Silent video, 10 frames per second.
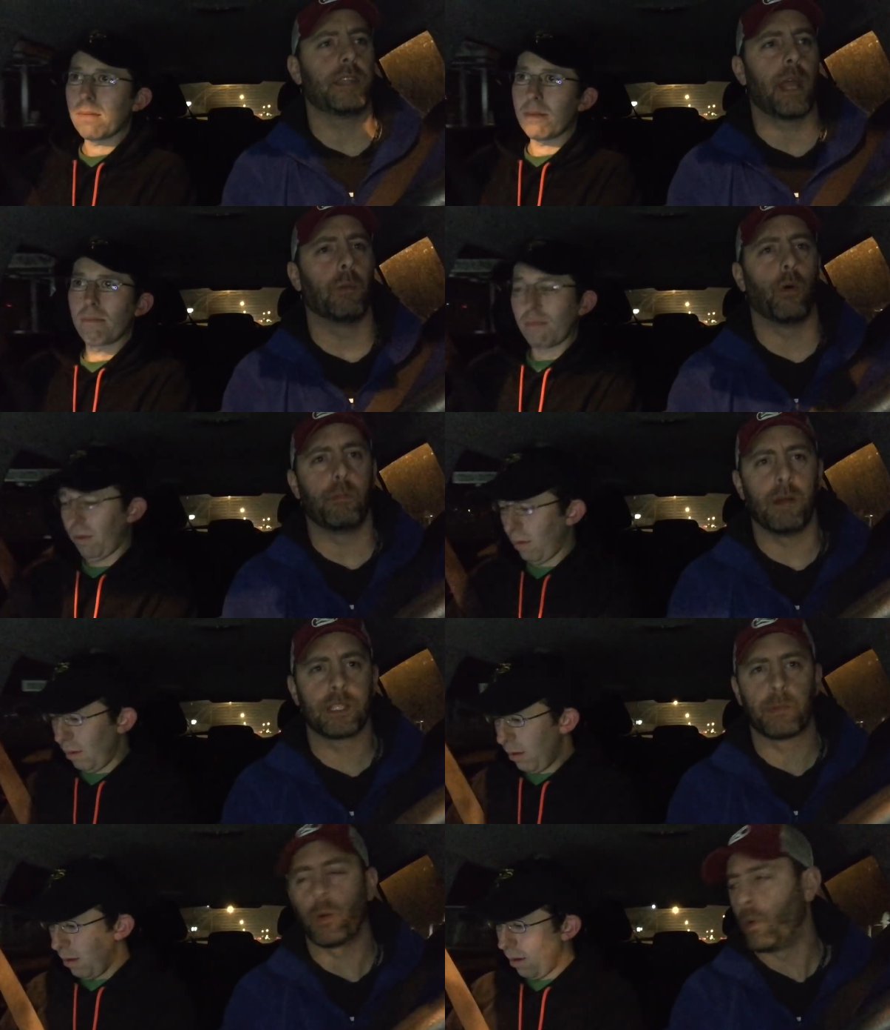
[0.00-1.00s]
Speaker 1: that Dable would
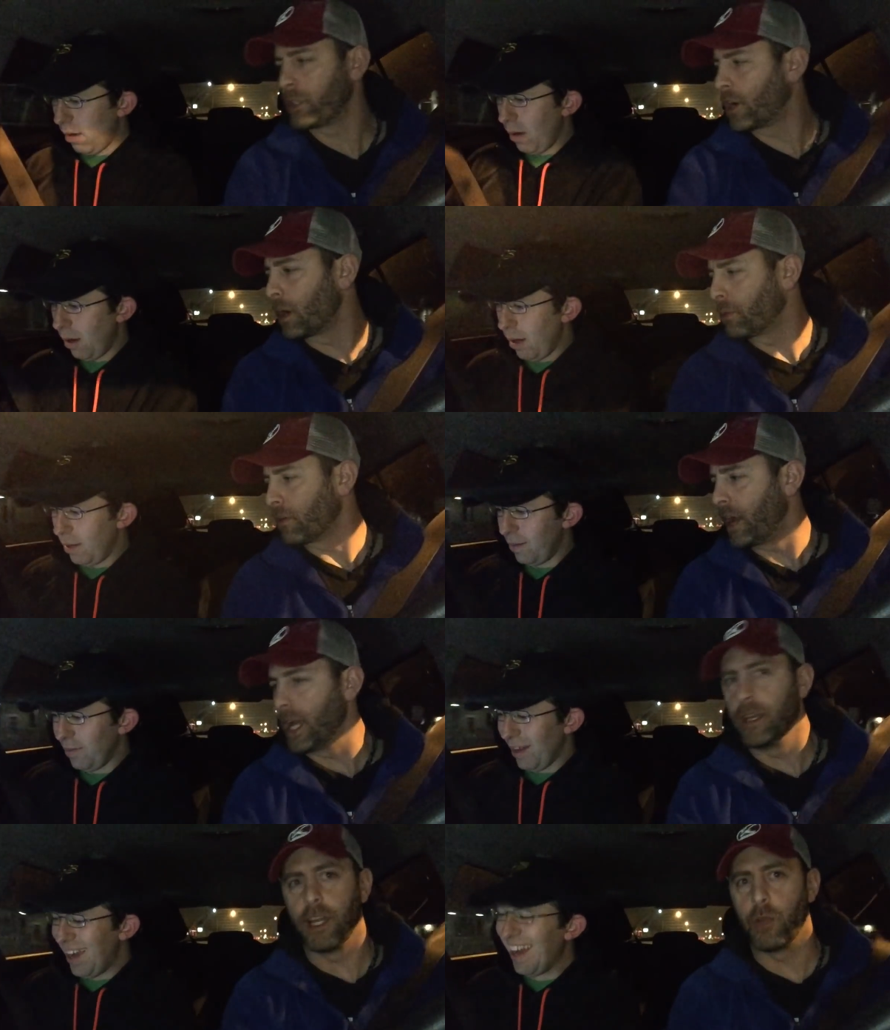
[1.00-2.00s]
mess up a one-car
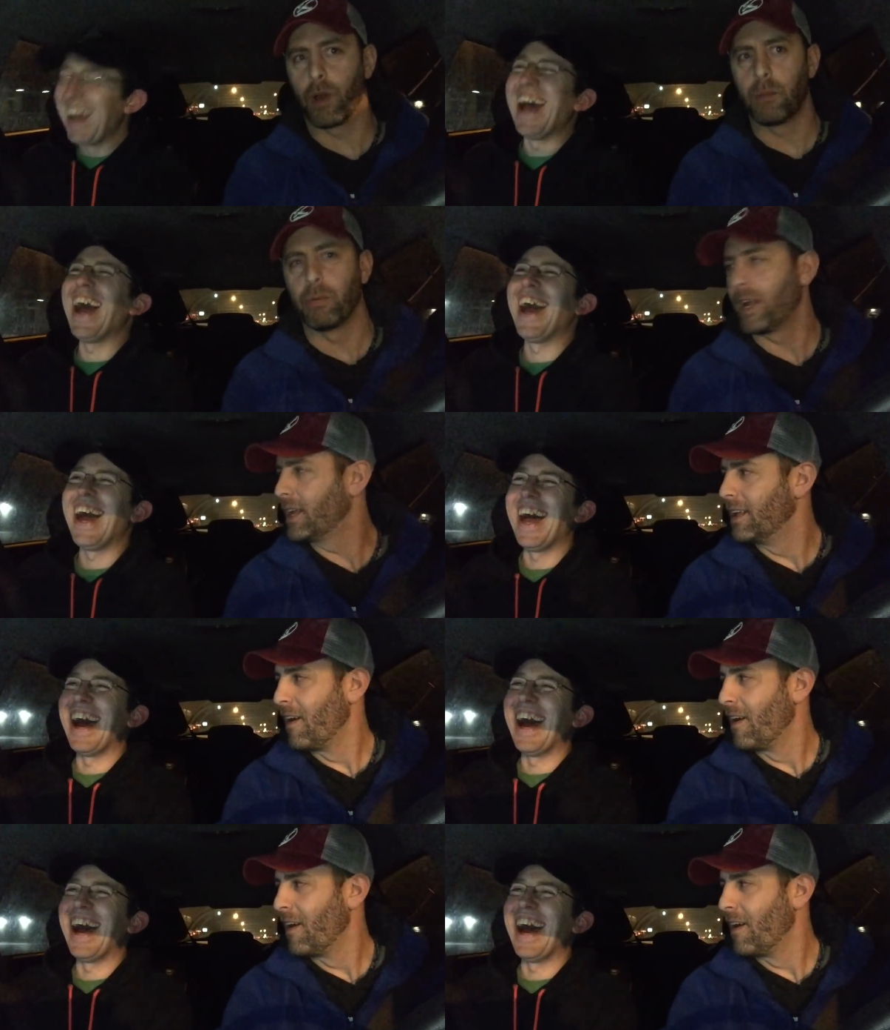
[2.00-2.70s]
parade. You want to bring...